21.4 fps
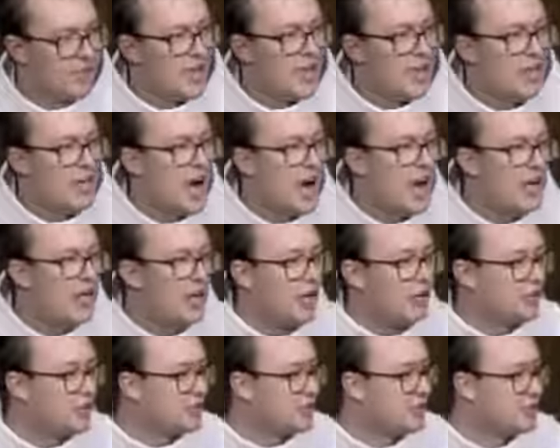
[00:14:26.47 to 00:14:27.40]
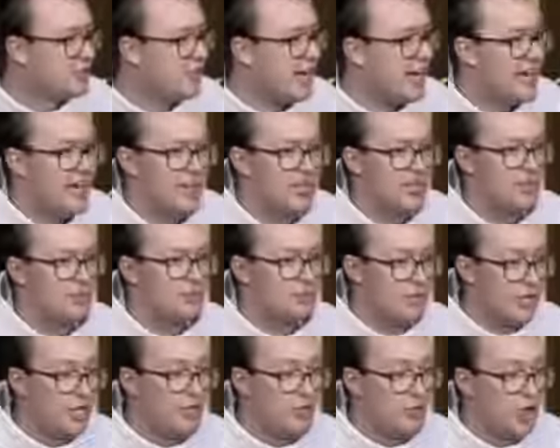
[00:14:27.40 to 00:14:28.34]
God understands
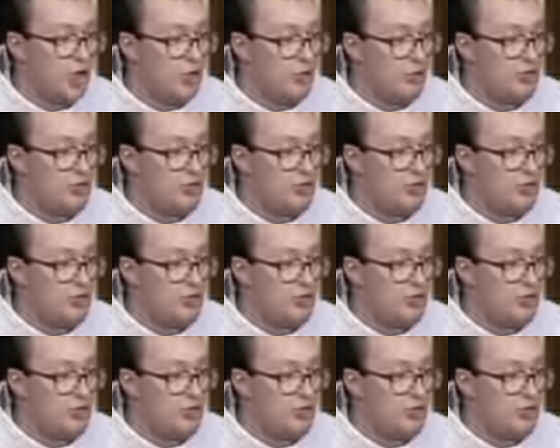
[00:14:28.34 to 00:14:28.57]
when you don't.